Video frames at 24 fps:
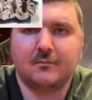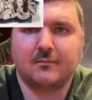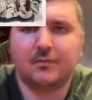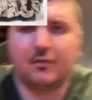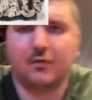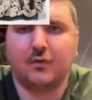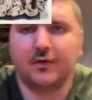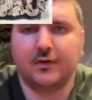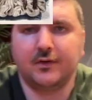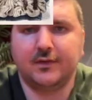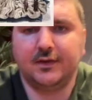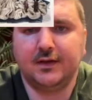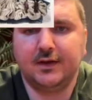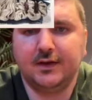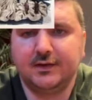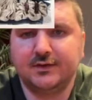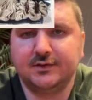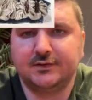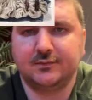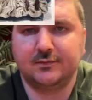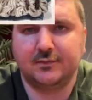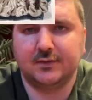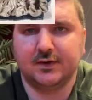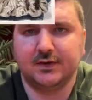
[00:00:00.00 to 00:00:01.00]
Poor
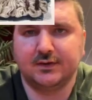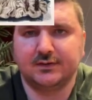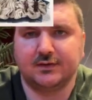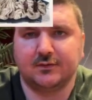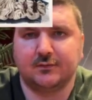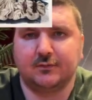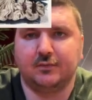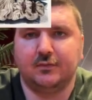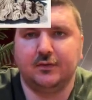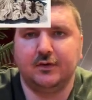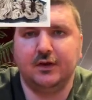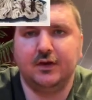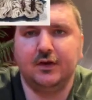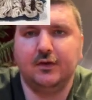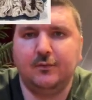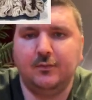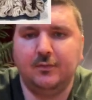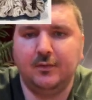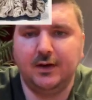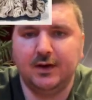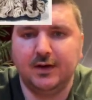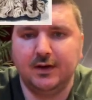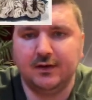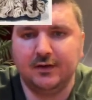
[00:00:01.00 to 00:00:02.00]
Things was a really
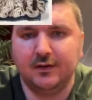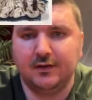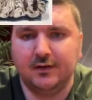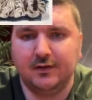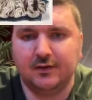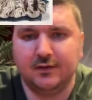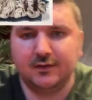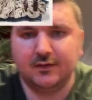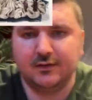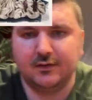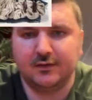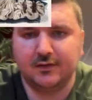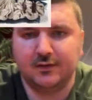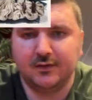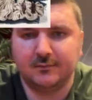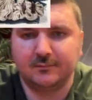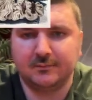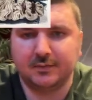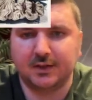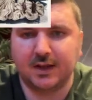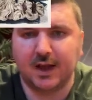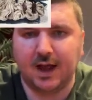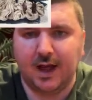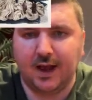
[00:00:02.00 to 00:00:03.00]
weird
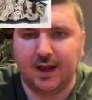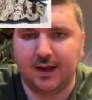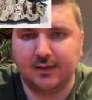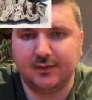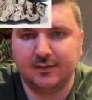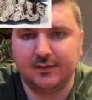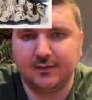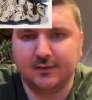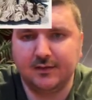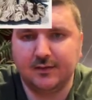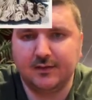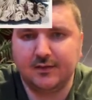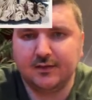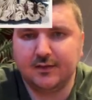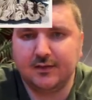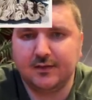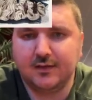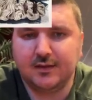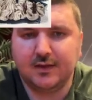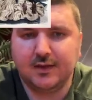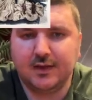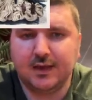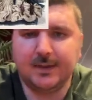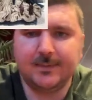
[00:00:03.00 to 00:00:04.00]
plot.
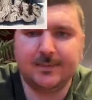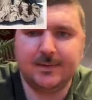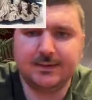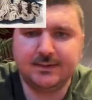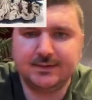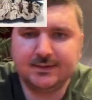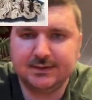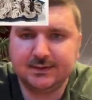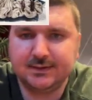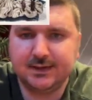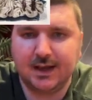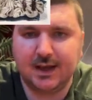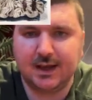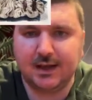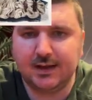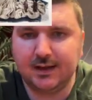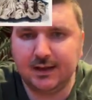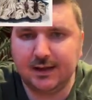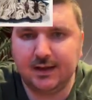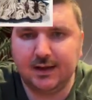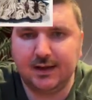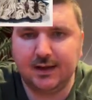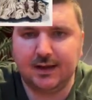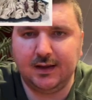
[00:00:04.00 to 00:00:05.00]
You basically take
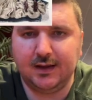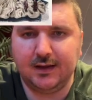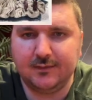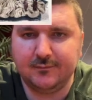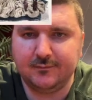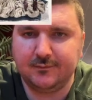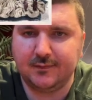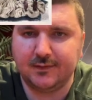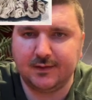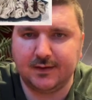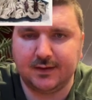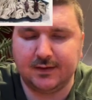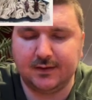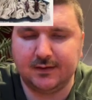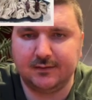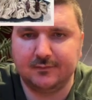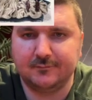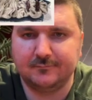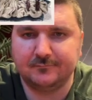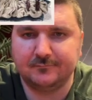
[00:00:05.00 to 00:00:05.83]
an infant,